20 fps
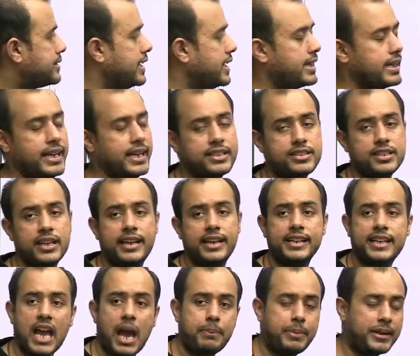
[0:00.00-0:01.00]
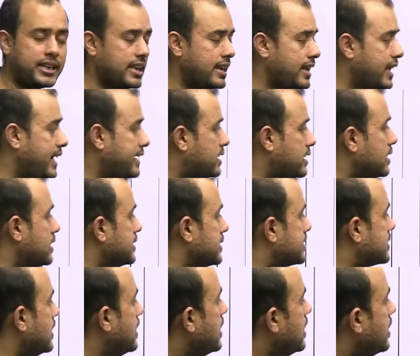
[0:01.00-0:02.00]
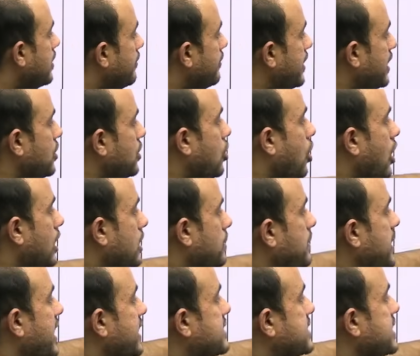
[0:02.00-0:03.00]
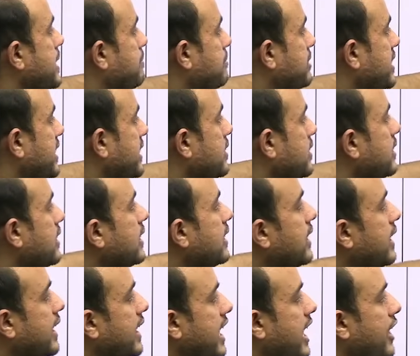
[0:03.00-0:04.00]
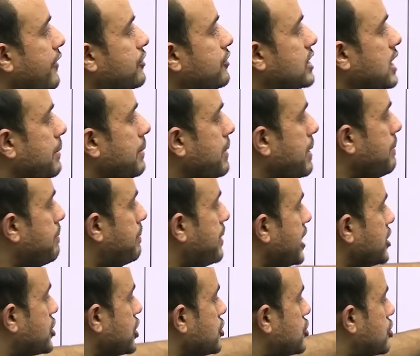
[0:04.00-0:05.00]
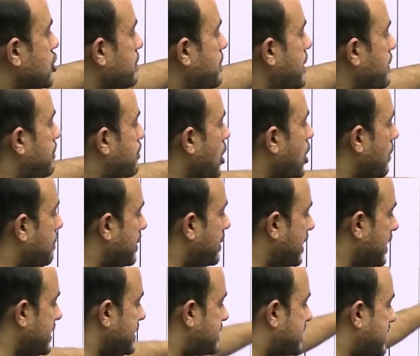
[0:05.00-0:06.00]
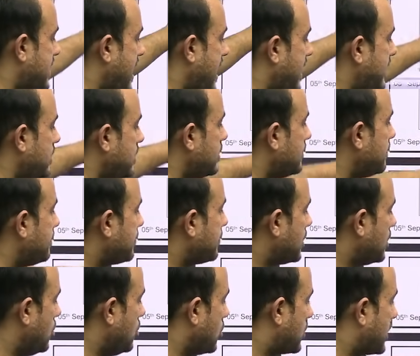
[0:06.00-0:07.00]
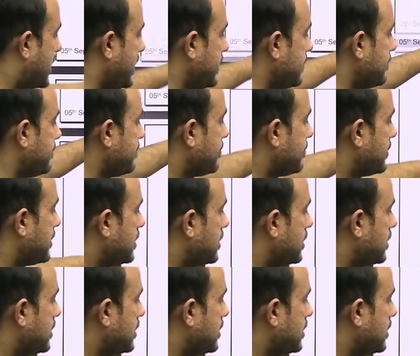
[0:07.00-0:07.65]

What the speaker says: Signature in capital letters will not be accepted. Left thumb impression should be properly scanned. Okay.